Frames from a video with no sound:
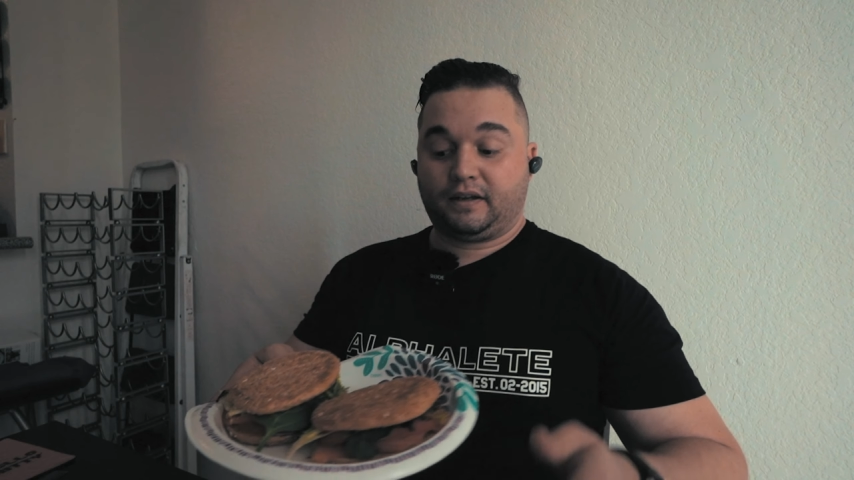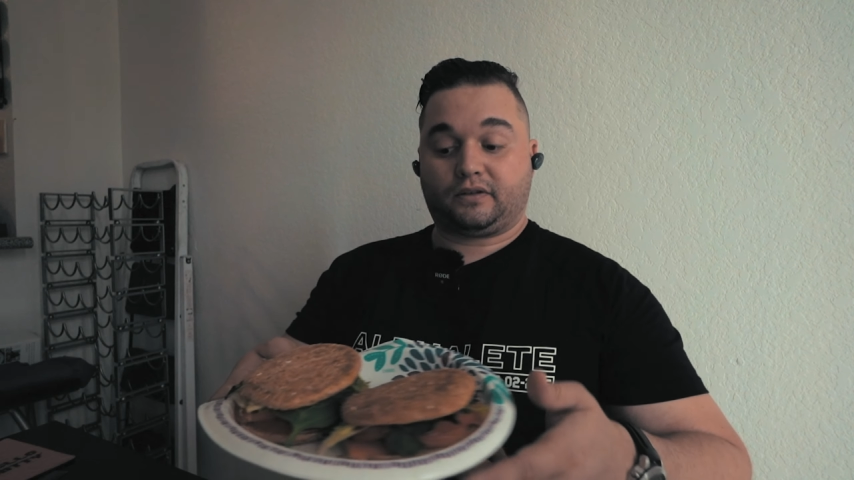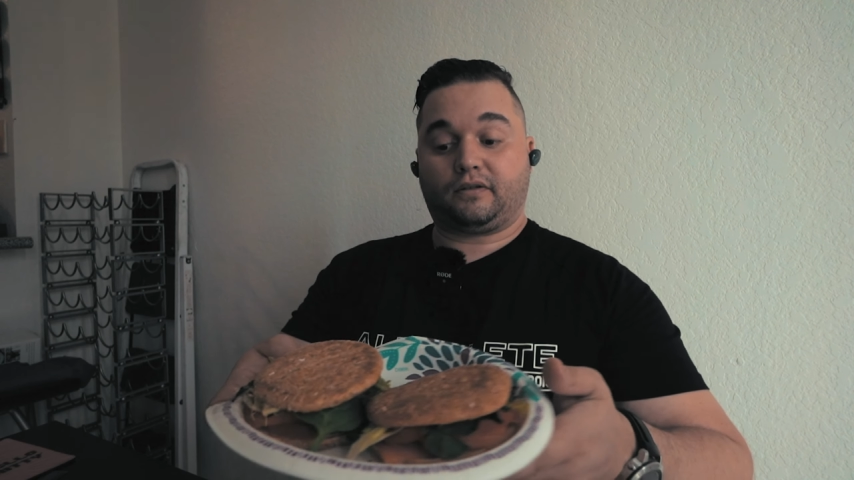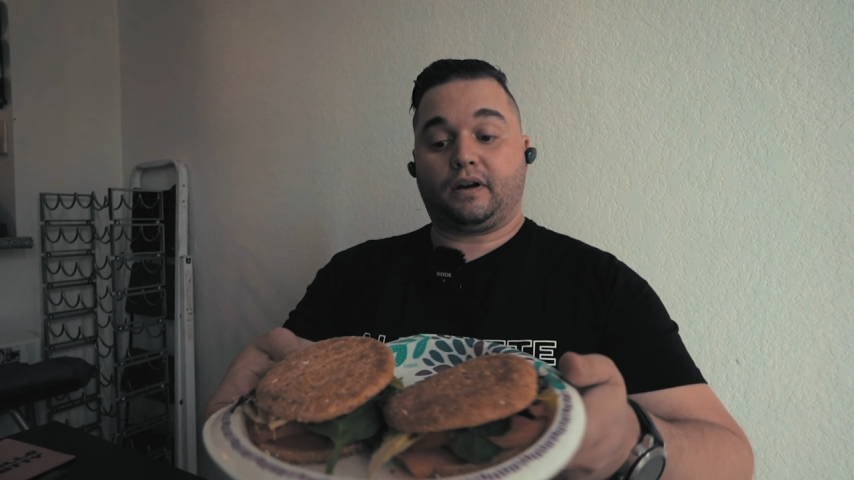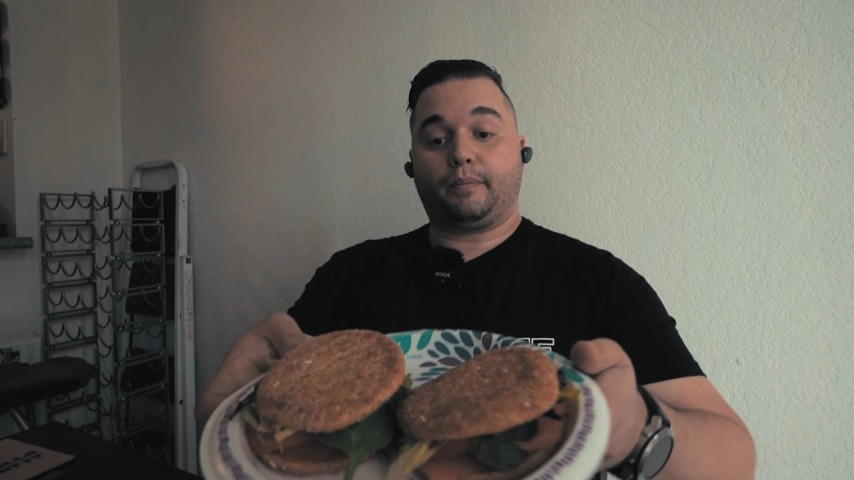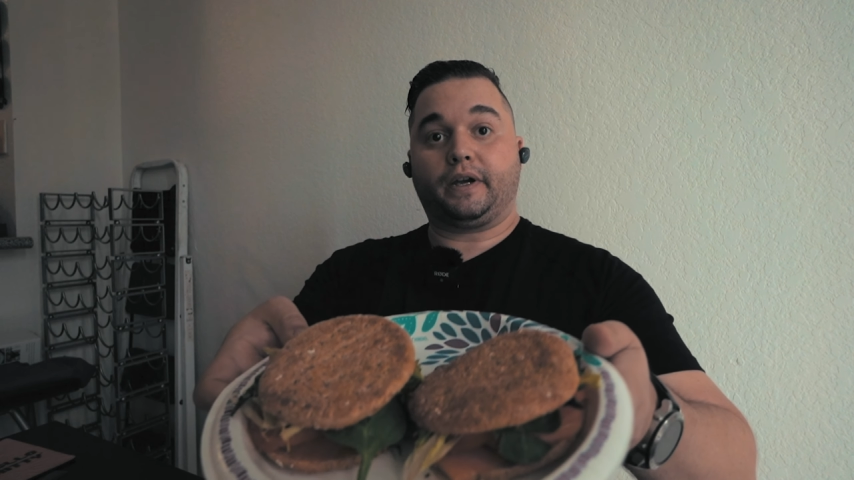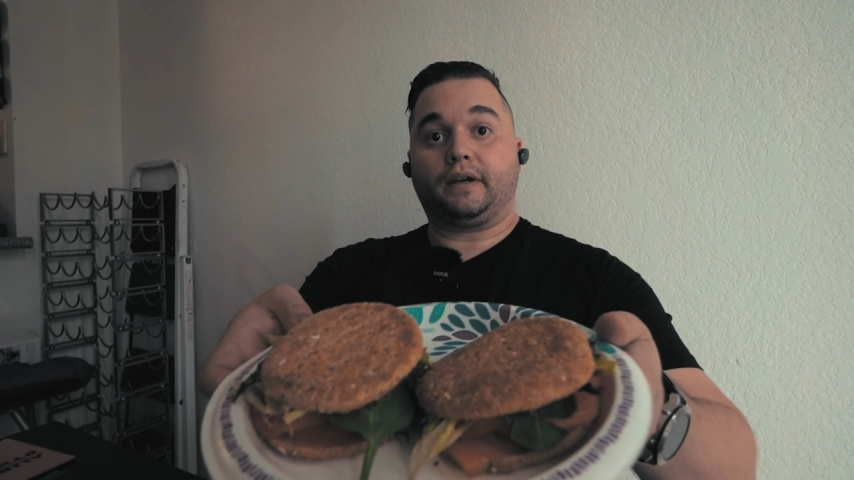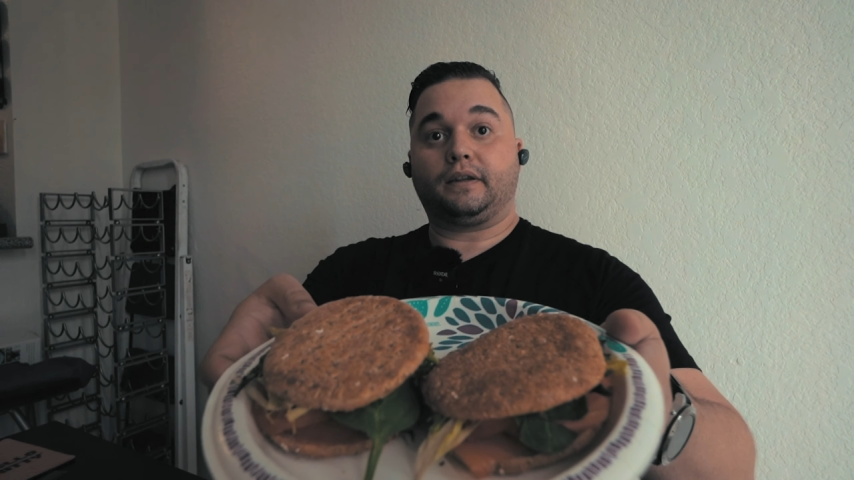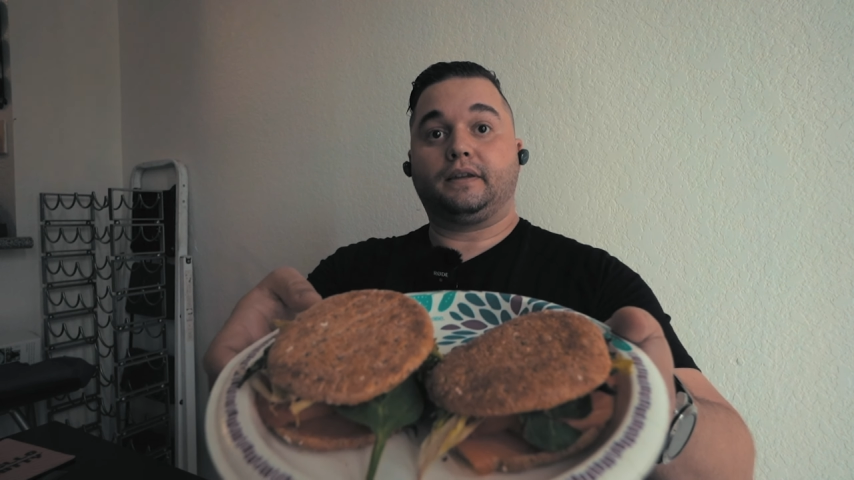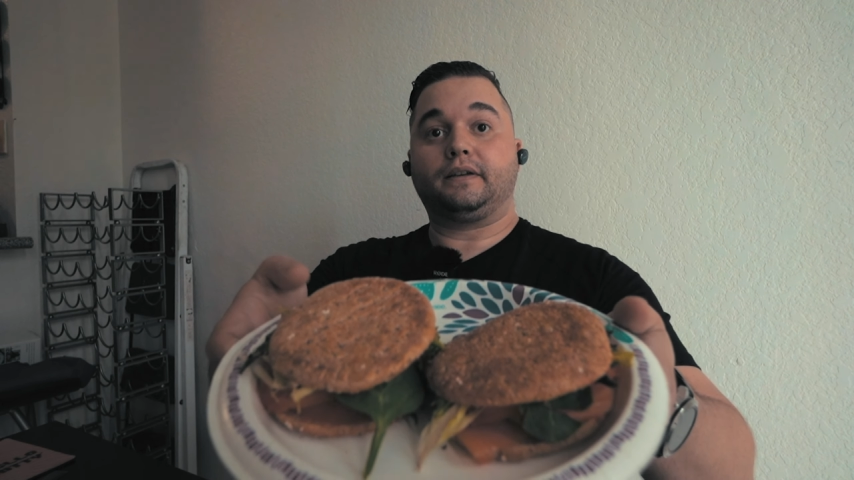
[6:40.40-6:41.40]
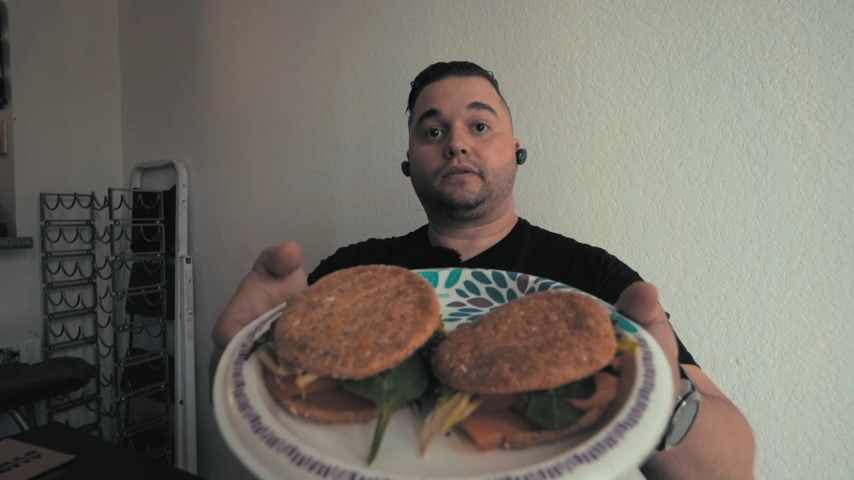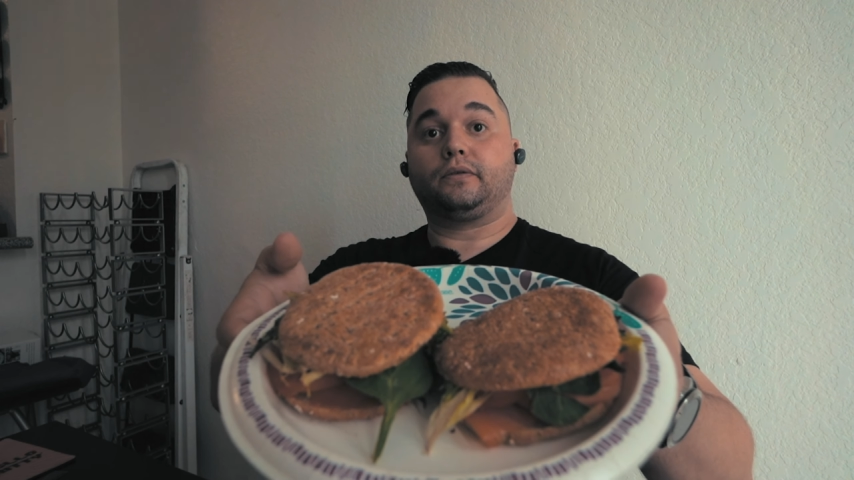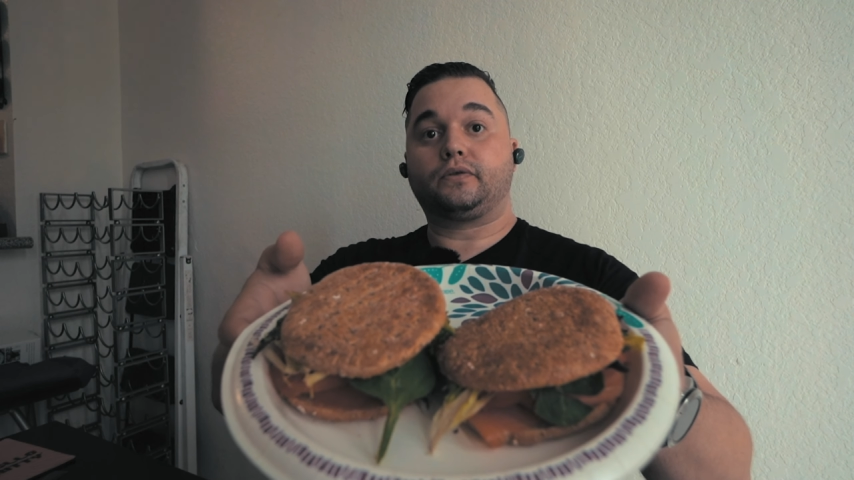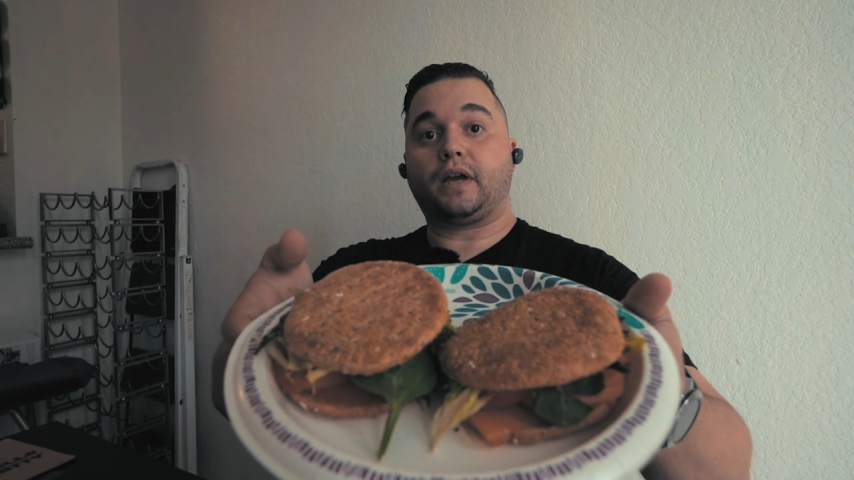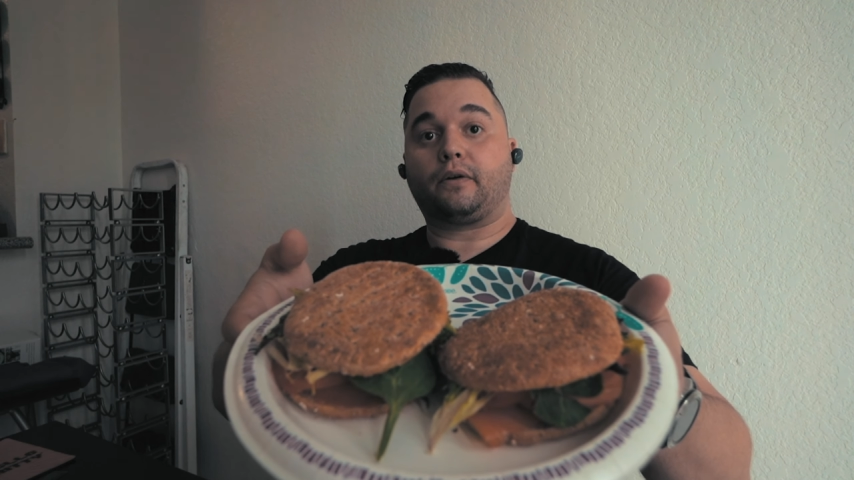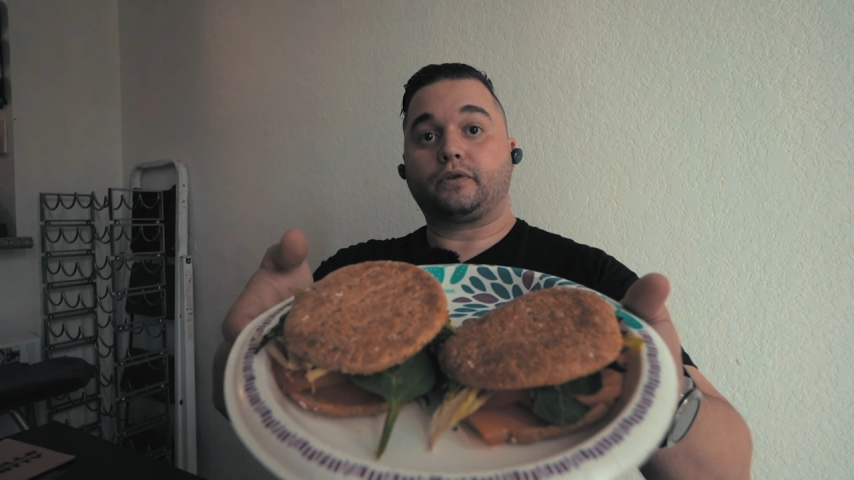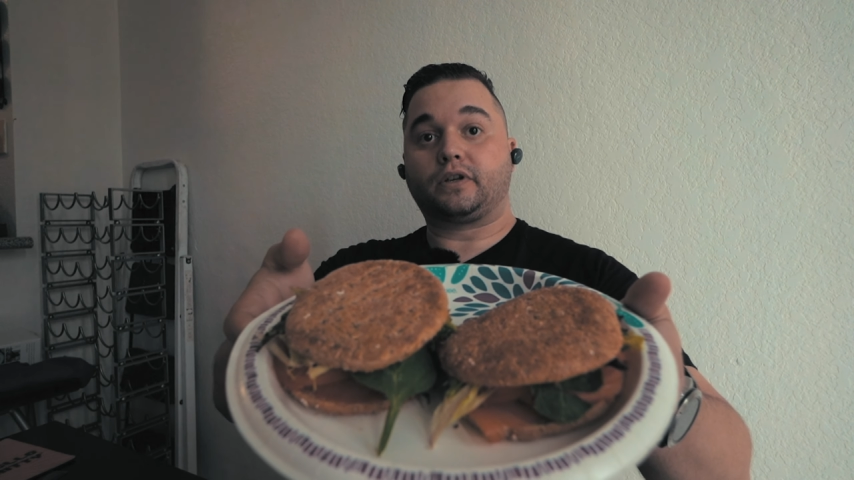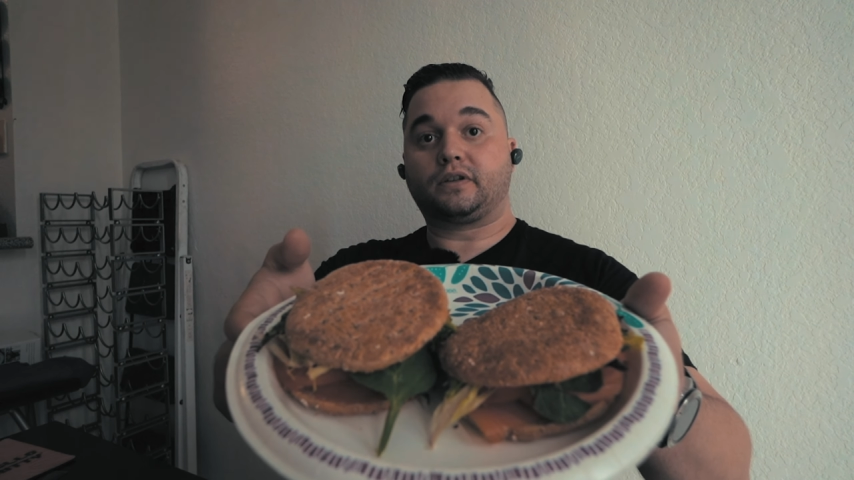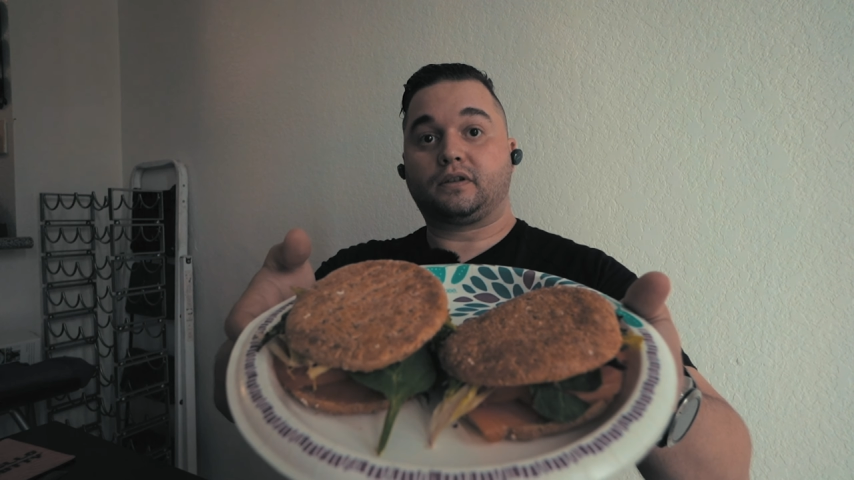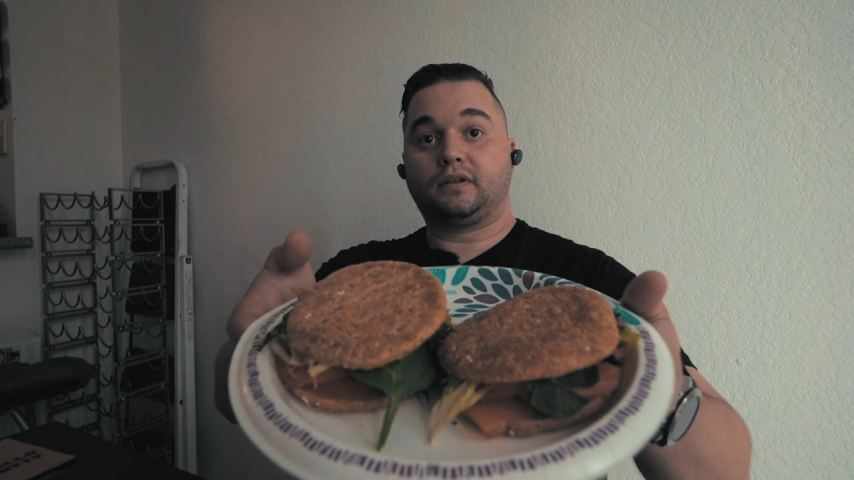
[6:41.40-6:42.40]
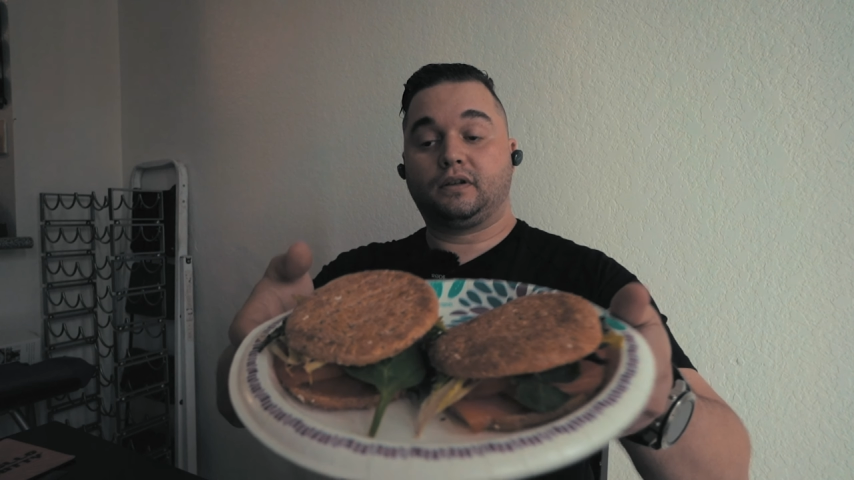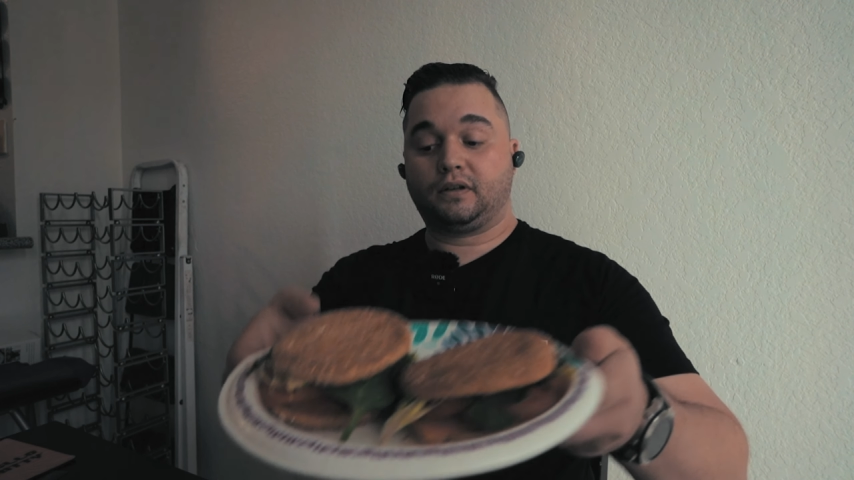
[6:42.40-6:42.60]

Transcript: it's gonna be these two sandwiches,